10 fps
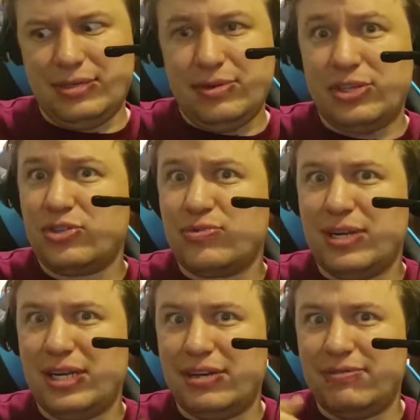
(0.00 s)
we just
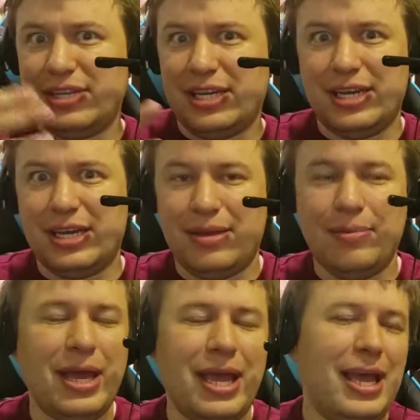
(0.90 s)
ran out of
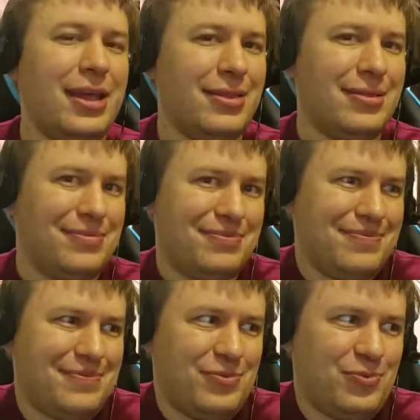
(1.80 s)
time and
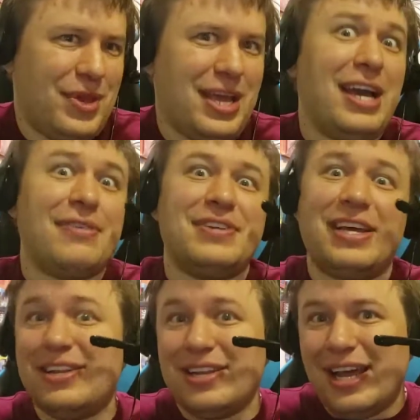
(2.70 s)
we have to
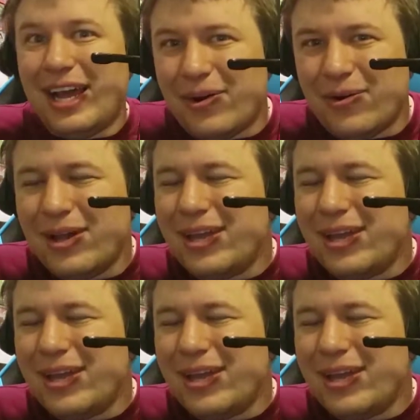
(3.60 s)
end it now.